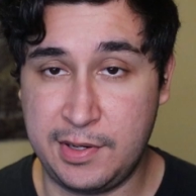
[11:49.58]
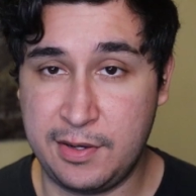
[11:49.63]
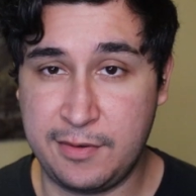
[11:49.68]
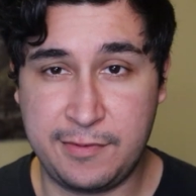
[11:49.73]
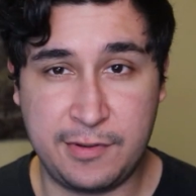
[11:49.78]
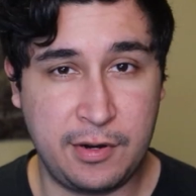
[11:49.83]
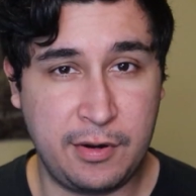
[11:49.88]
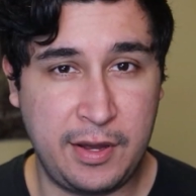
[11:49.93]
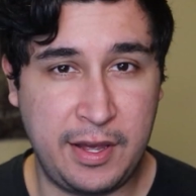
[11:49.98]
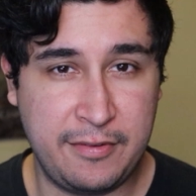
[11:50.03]
Now,
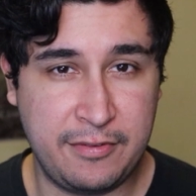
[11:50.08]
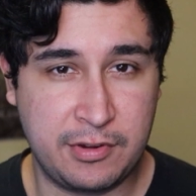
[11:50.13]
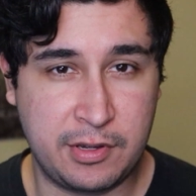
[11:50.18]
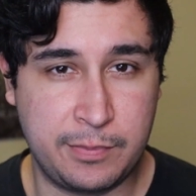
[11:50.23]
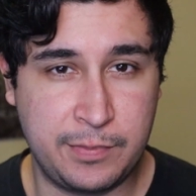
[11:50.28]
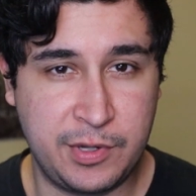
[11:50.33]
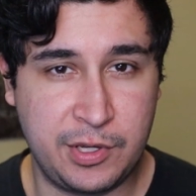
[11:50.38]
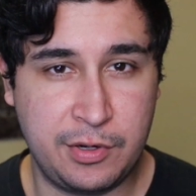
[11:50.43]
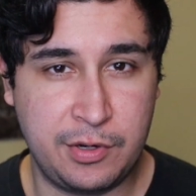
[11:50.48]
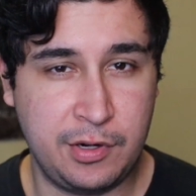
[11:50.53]
if you don't have a
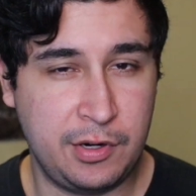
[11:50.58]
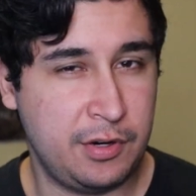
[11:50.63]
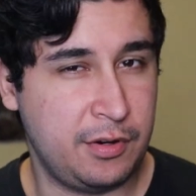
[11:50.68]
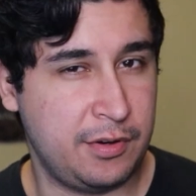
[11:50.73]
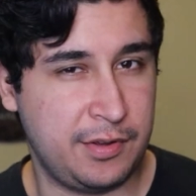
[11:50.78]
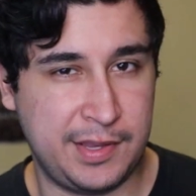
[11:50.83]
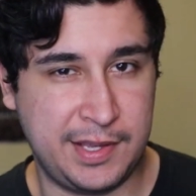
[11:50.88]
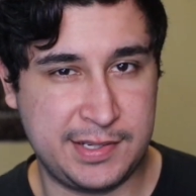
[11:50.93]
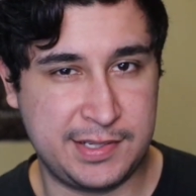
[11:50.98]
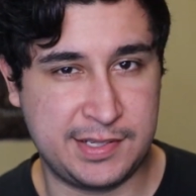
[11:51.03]

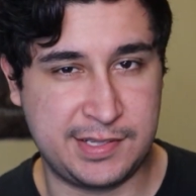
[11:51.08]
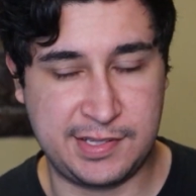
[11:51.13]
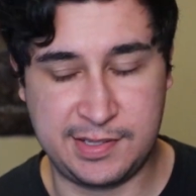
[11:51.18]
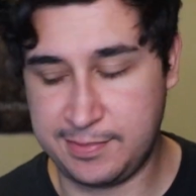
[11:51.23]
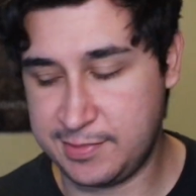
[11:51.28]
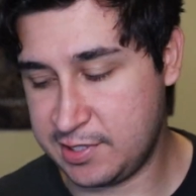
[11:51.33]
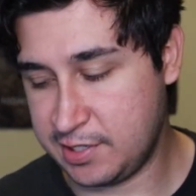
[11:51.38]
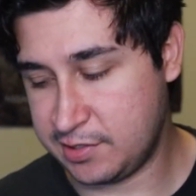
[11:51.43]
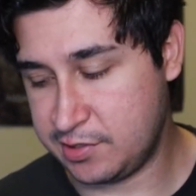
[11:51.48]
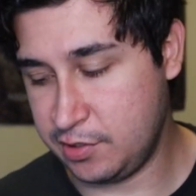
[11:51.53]
computer or that just
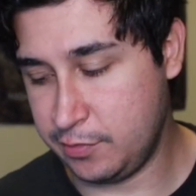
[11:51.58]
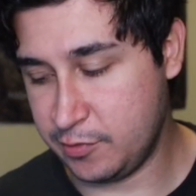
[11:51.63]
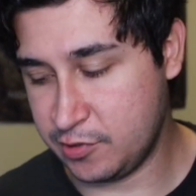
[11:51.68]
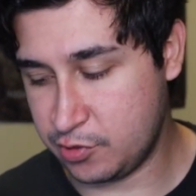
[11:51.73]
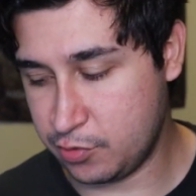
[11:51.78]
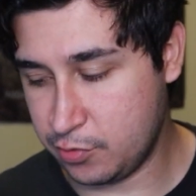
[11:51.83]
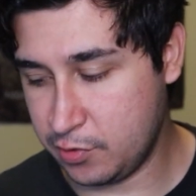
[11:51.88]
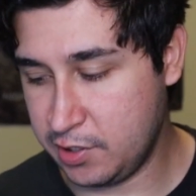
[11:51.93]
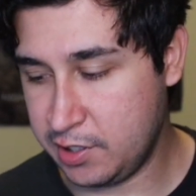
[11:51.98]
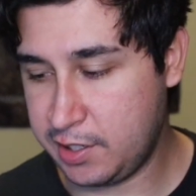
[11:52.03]
seems like too
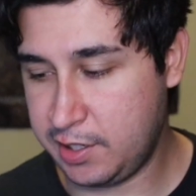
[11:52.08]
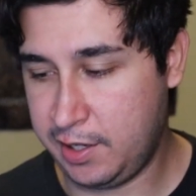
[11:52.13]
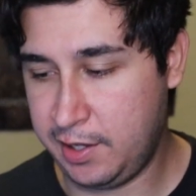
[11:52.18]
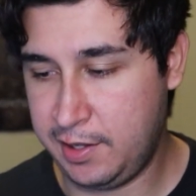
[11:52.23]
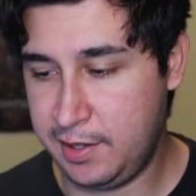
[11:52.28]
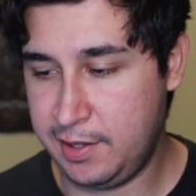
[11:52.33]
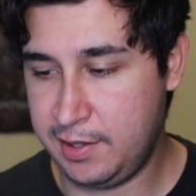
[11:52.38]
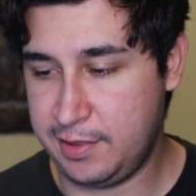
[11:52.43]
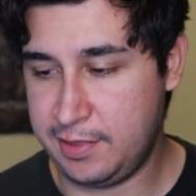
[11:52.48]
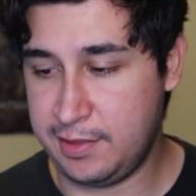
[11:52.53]
much work,
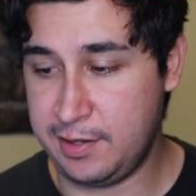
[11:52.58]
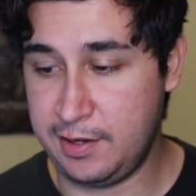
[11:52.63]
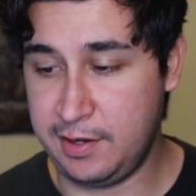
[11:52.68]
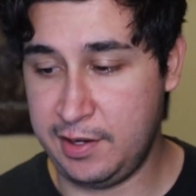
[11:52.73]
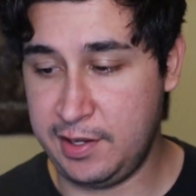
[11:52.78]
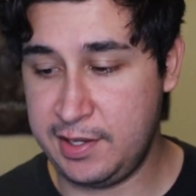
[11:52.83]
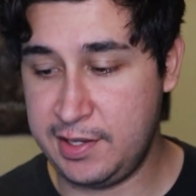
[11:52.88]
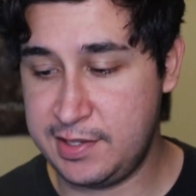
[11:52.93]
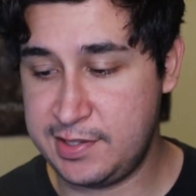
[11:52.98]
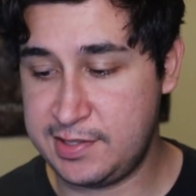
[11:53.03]
there
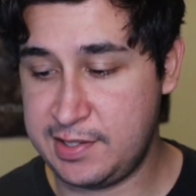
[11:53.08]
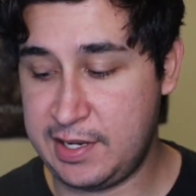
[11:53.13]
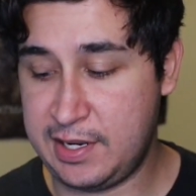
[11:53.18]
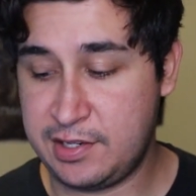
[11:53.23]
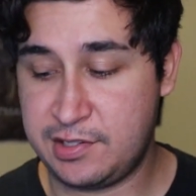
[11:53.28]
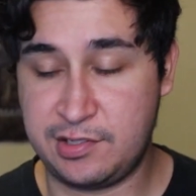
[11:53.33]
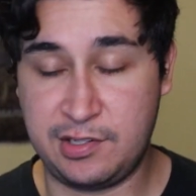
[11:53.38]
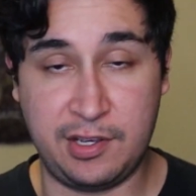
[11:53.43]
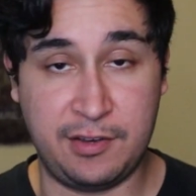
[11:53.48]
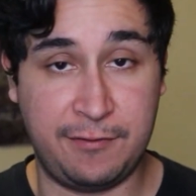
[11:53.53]
is
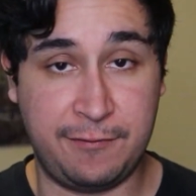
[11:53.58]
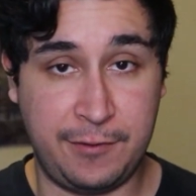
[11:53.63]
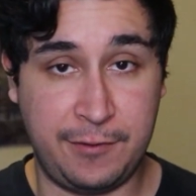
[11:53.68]
actually a